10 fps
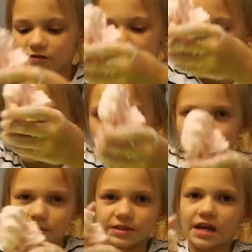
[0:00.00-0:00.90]
just
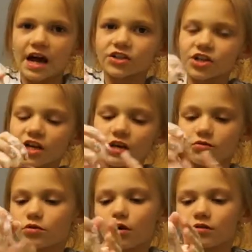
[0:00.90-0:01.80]
kept attaching it. It
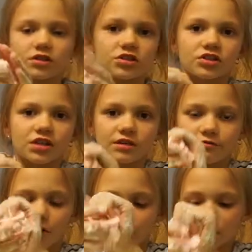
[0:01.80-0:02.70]
would always just keep
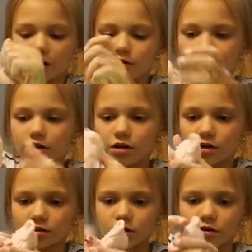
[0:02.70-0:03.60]
falling out.
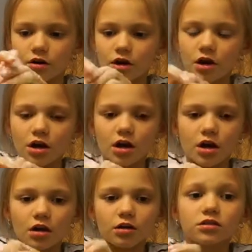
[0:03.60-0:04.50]
So
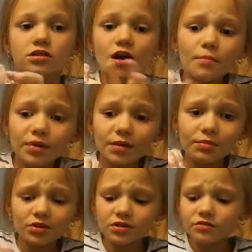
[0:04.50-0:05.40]
some
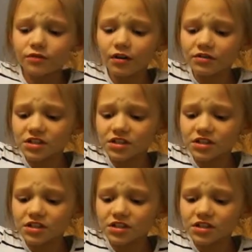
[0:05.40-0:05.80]
people's fluffy